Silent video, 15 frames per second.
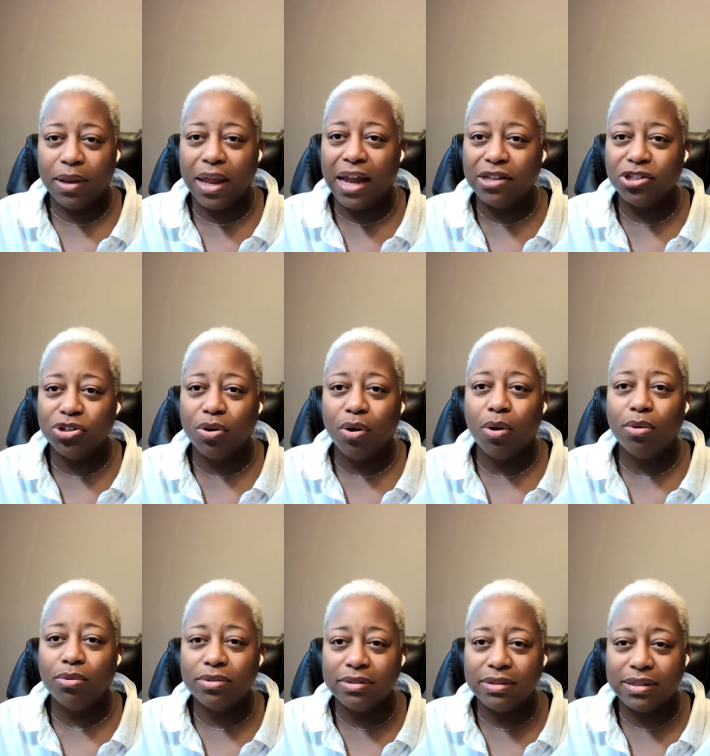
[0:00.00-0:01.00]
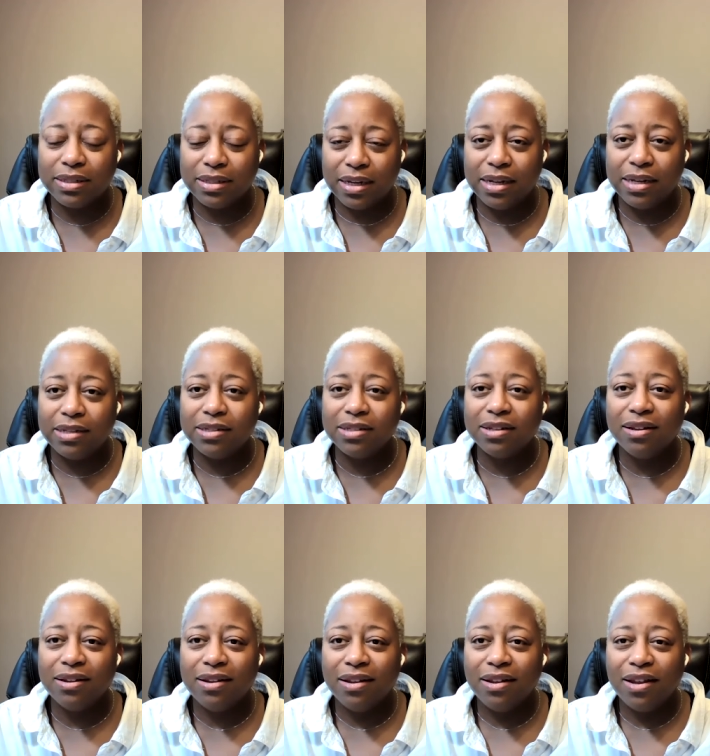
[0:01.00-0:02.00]
Plant your own seeds
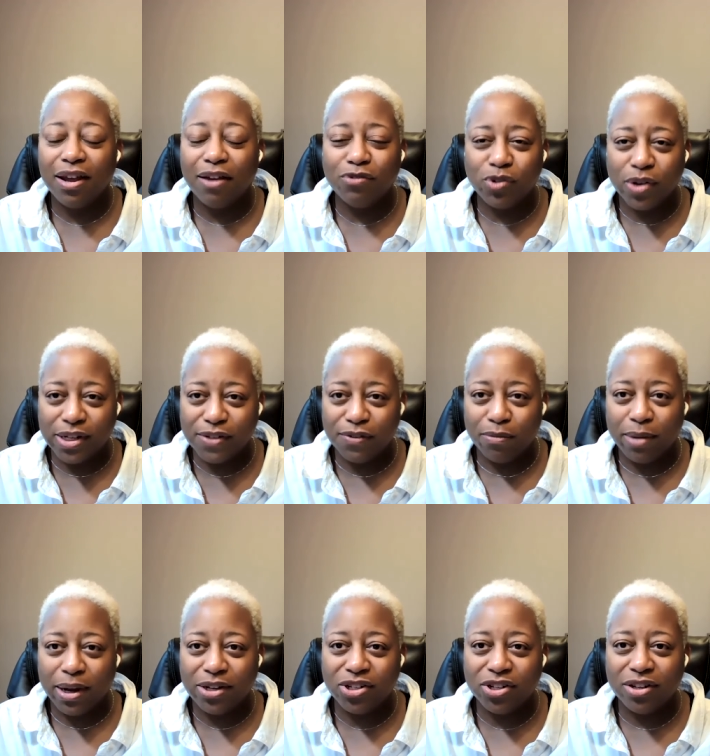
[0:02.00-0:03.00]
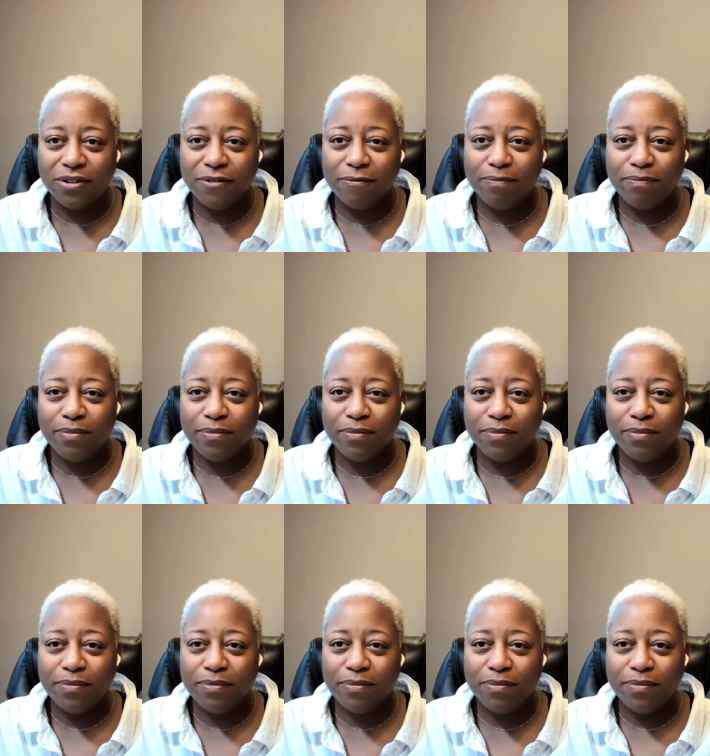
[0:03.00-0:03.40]
of transformation.